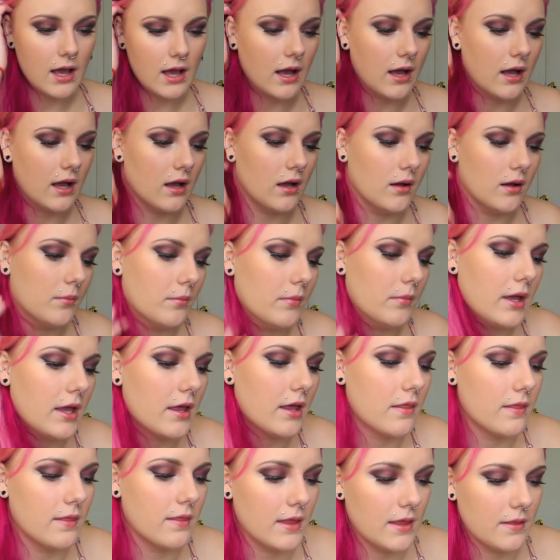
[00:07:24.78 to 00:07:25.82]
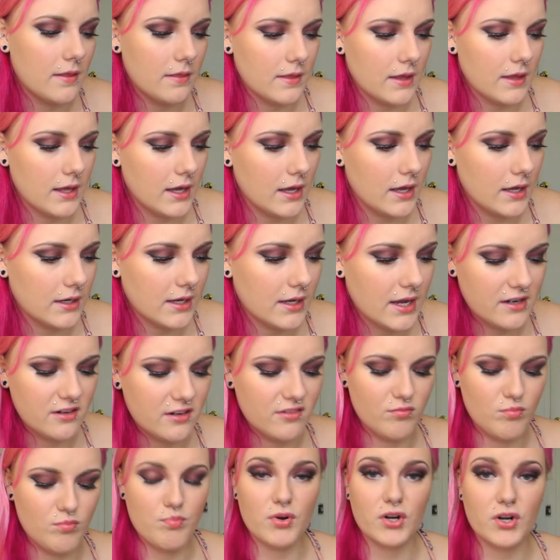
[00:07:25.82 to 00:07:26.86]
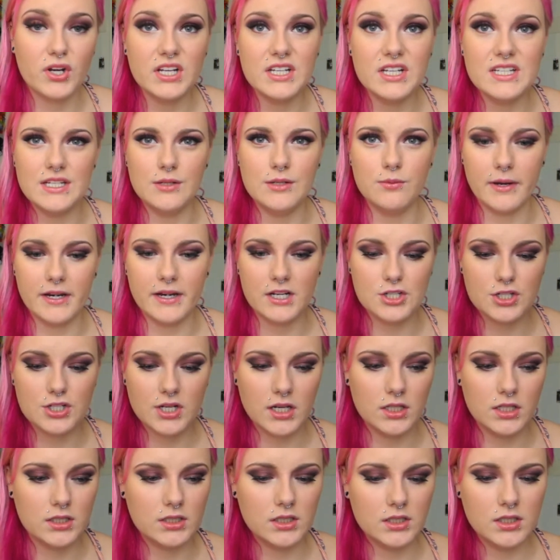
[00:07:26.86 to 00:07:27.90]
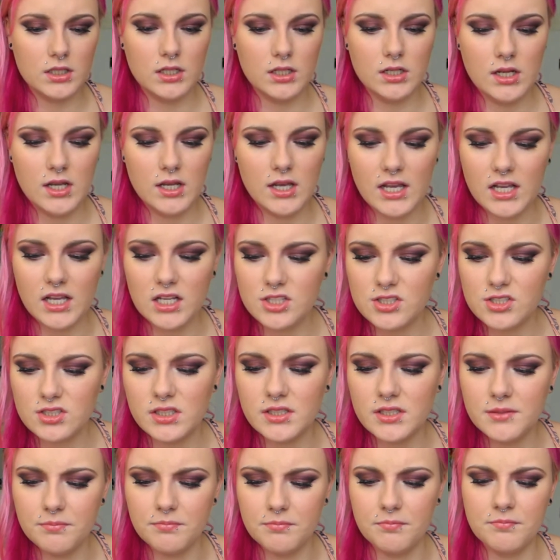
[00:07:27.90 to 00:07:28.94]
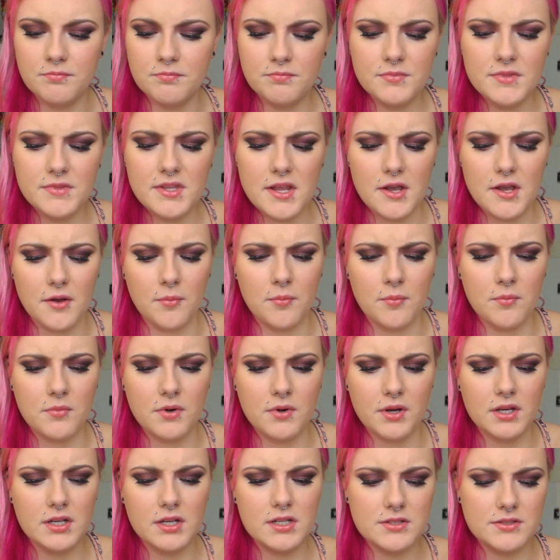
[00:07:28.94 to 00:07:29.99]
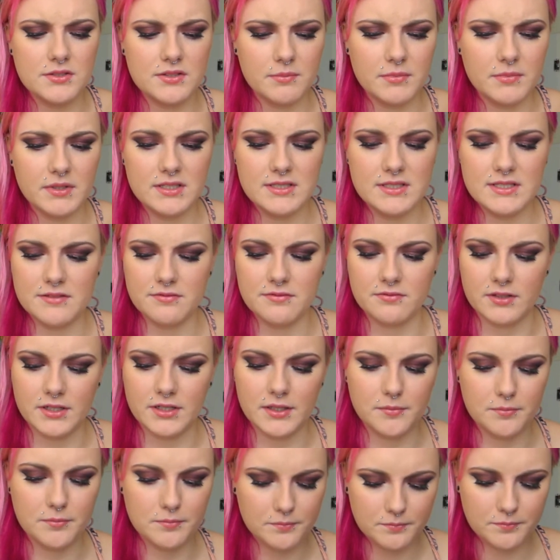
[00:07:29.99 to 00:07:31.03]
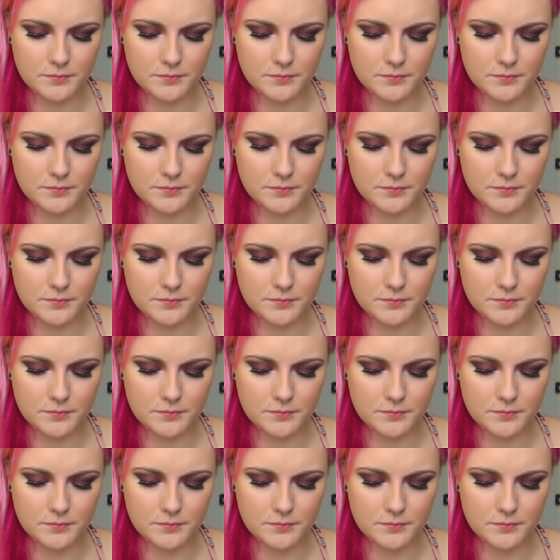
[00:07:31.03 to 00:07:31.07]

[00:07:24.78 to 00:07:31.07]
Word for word: Um, and then that kind of burgundy reddish color. Actually, no, we're going to do something different.